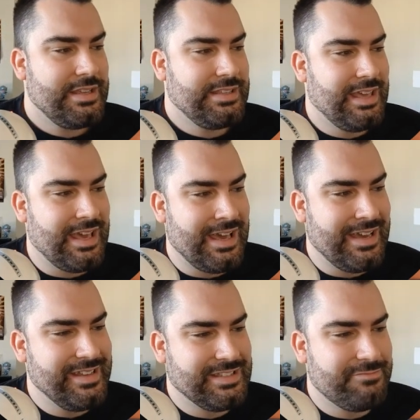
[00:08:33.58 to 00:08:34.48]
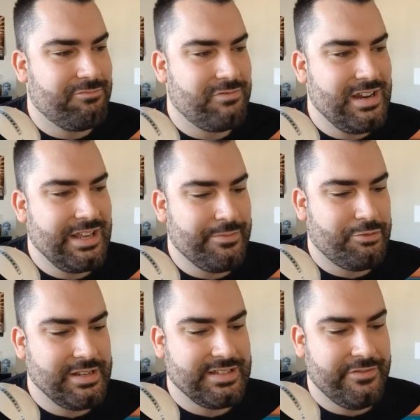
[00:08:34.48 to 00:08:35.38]
yeah, it's really
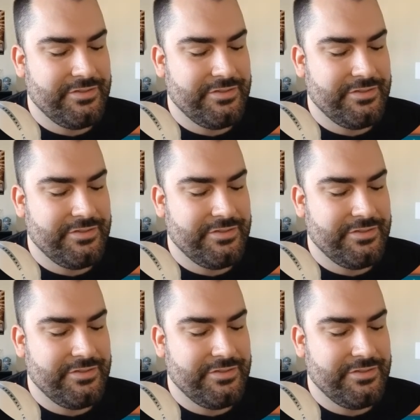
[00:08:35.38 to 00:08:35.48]
oppressive.